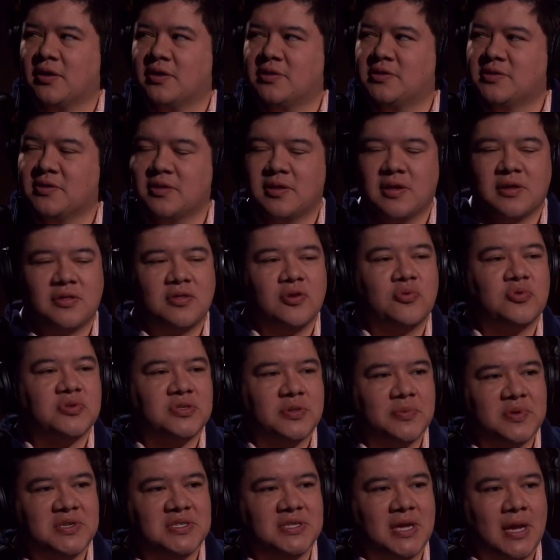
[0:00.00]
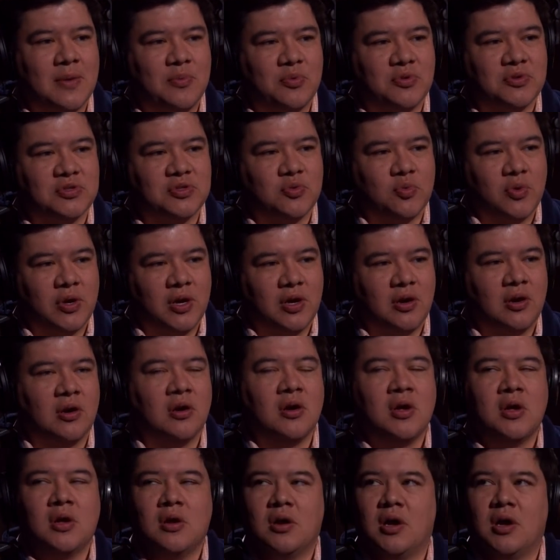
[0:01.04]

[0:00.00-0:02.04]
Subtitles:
It's like there were some examples where,